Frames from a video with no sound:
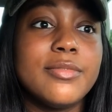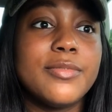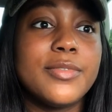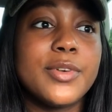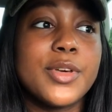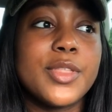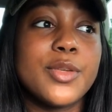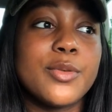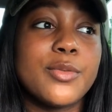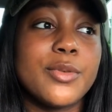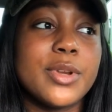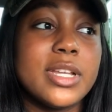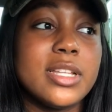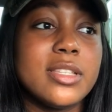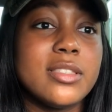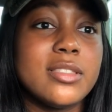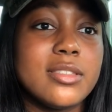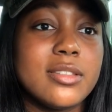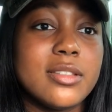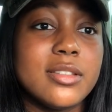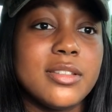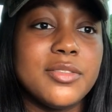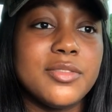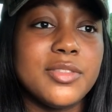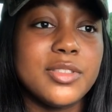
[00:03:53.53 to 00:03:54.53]
for the
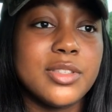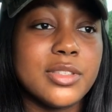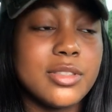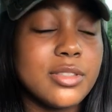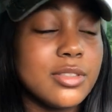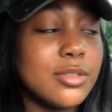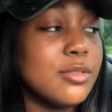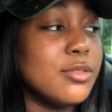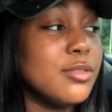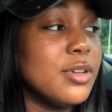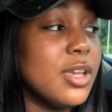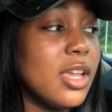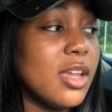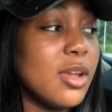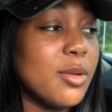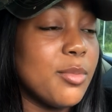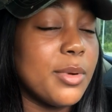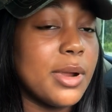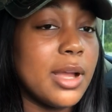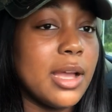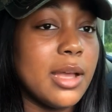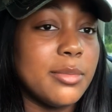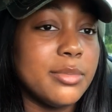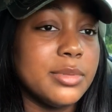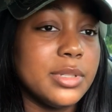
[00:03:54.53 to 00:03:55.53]
rest of the school year
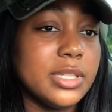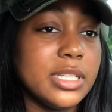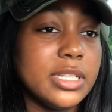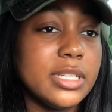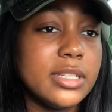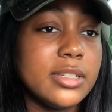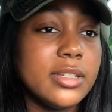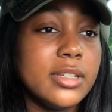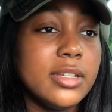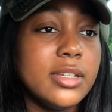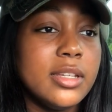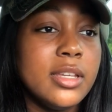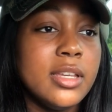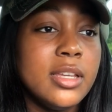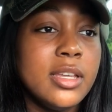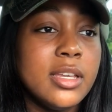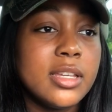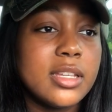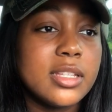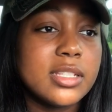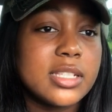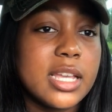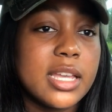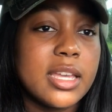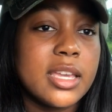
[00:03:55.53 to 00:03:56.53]
probably,
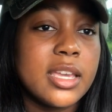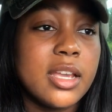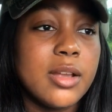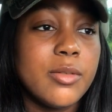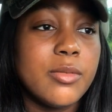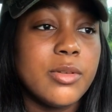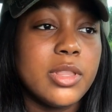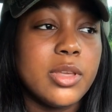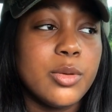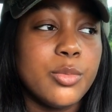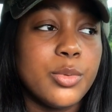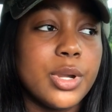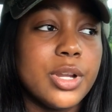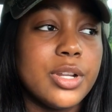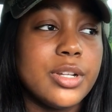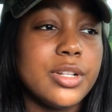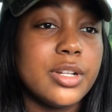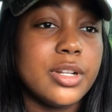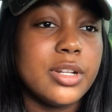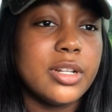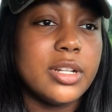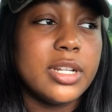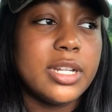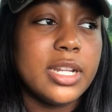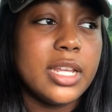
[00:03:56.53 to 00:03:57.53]
because I can't really work
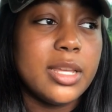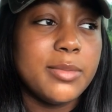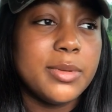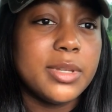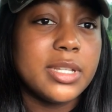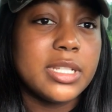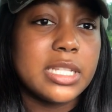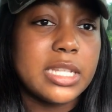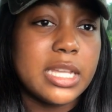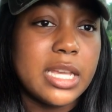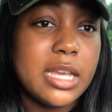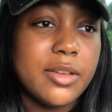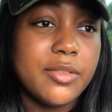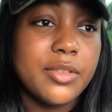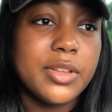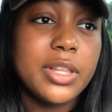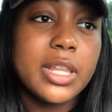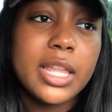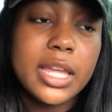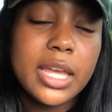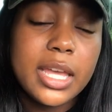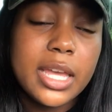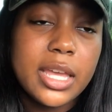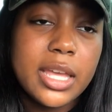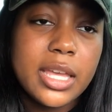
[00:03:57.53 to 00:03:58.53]
during the day because I
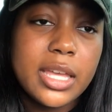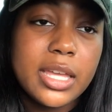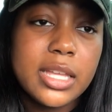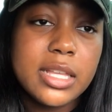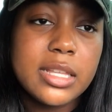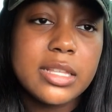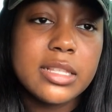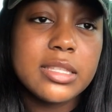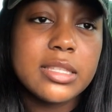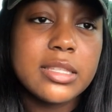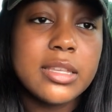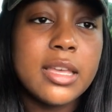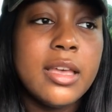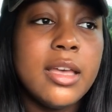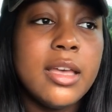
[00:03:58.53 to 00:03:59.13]
have class.